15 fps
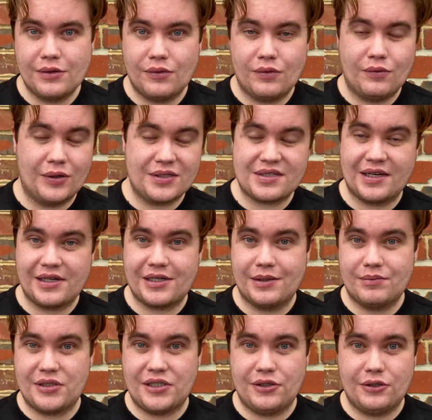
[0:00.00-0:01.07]
Once they come
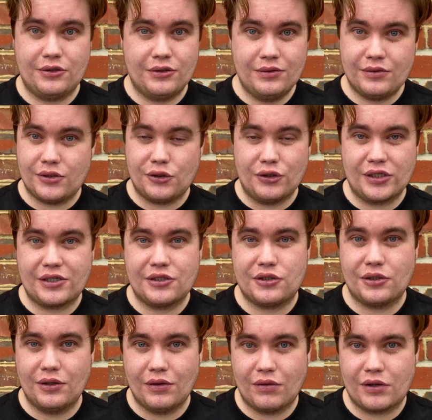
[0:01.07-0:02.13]
to you, you're in
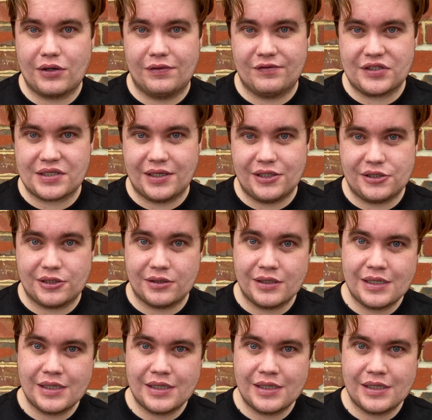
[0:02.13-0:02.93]
control of the conversation